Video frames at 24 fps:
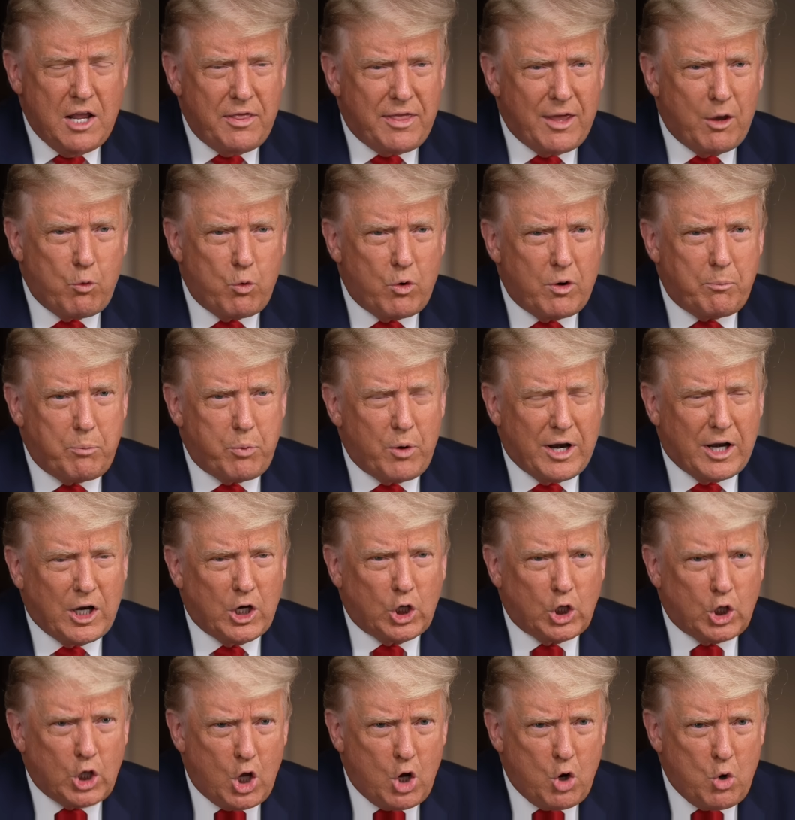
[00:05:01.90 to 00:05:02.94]
said, that would bring
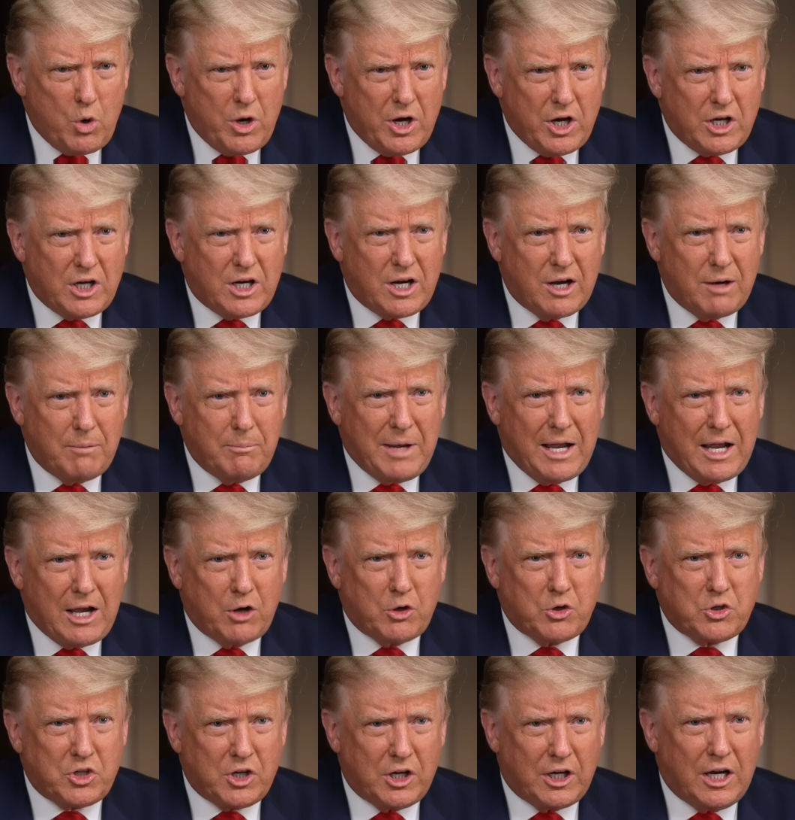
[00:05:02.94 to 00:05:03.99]
low income
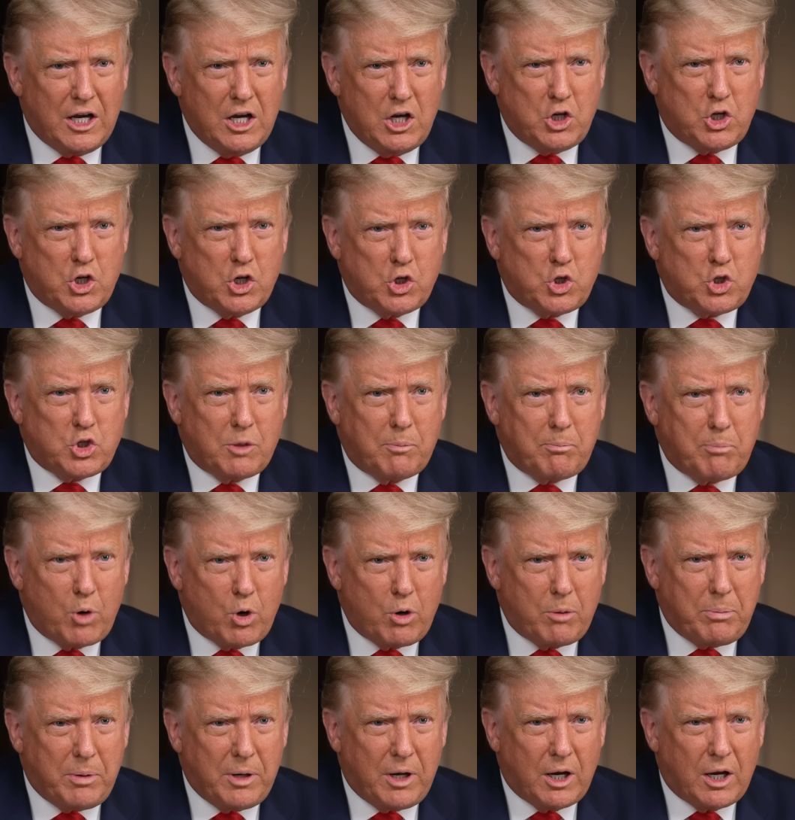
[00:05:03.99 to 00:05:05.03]
housing into
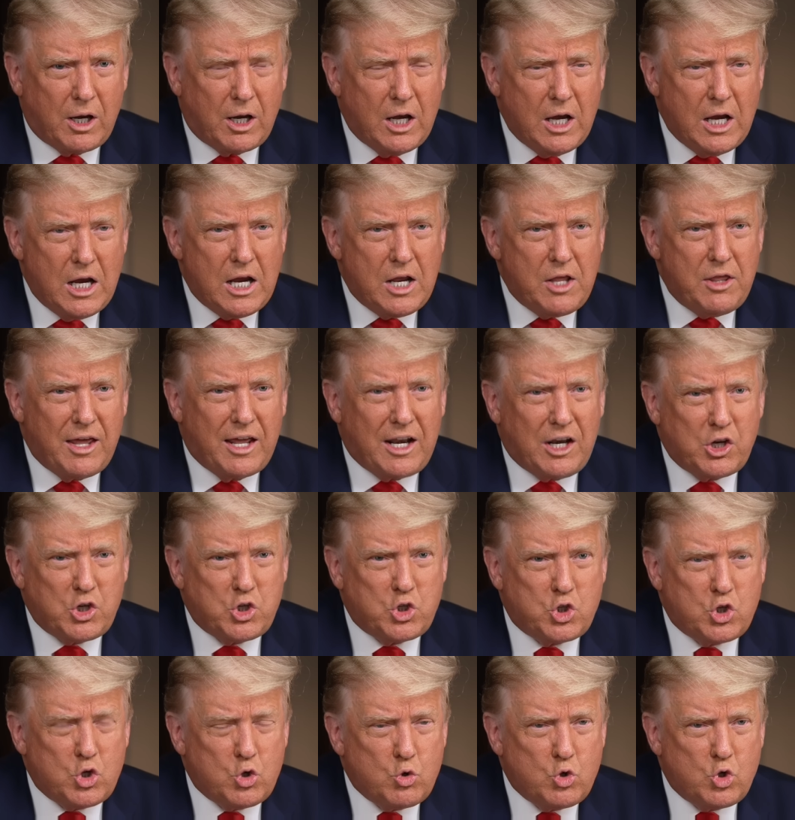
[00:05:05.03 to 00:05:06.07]
suburbia that
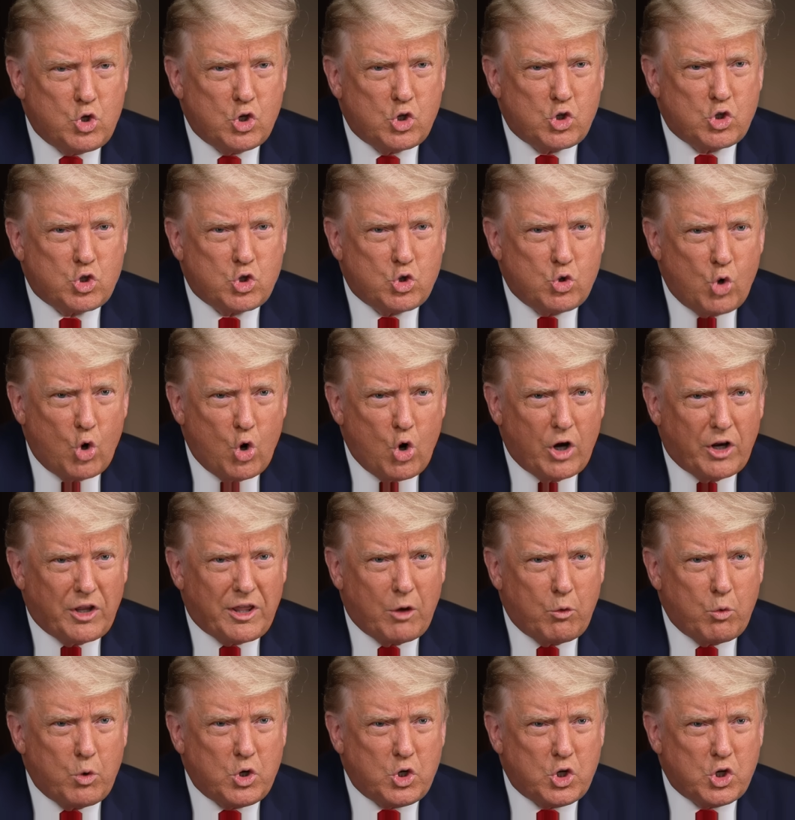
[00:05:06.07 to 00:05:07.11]
is destroying,
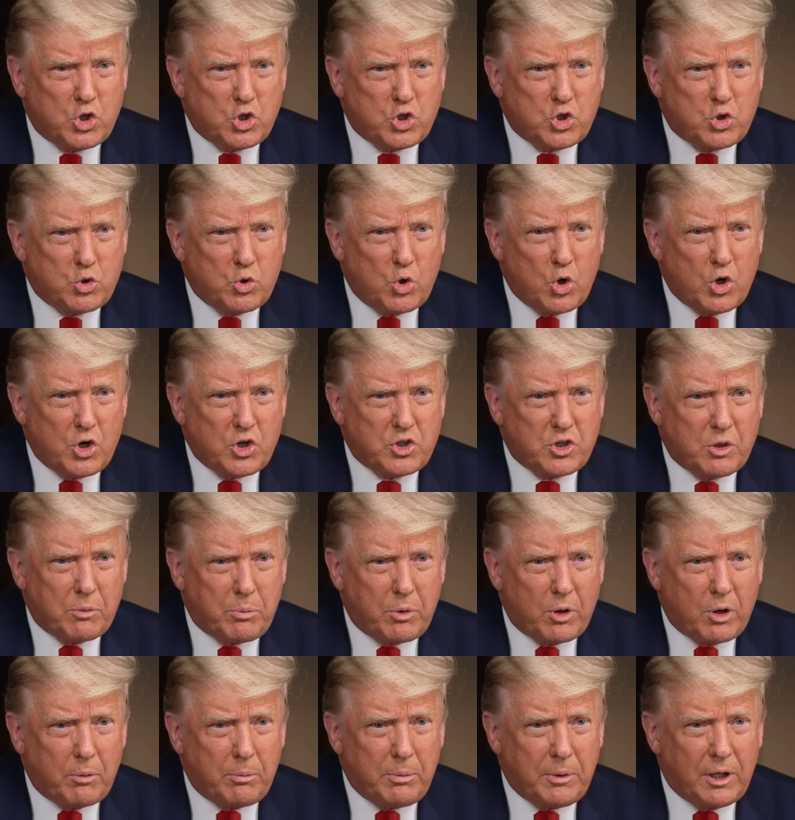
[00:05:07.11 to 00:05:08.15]
that would destroy
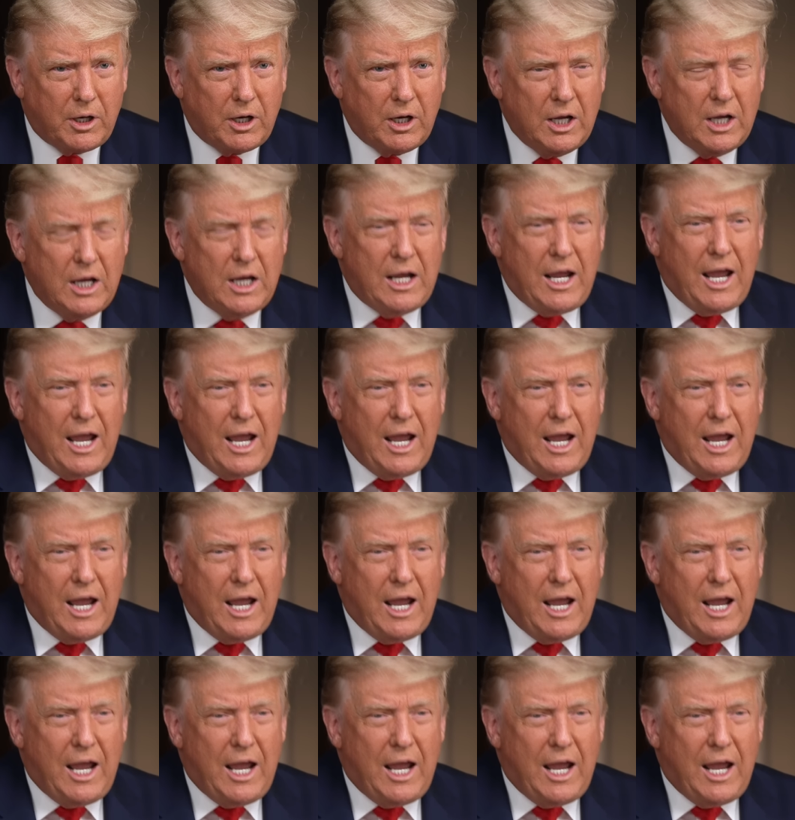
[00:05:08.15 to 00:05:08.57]
suburbia.